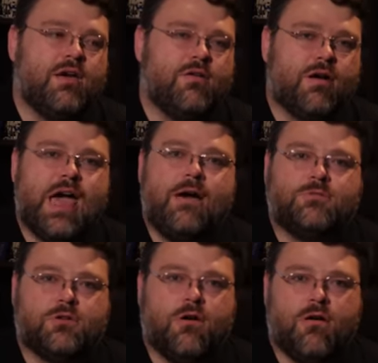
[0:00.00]
a
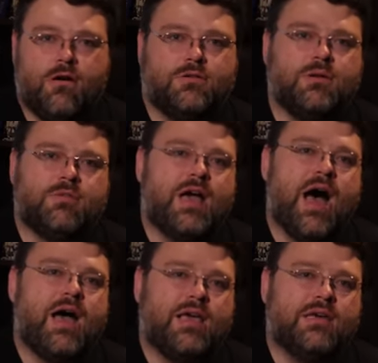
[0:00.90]
capture card or something
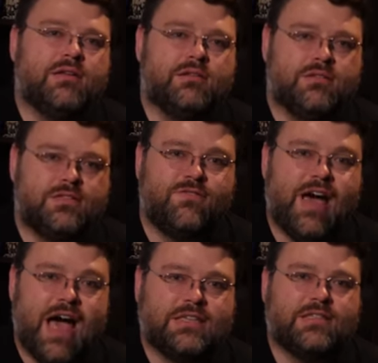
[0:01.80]
high-end that's
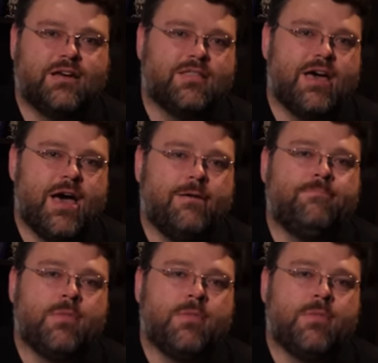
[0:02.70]
fast like that.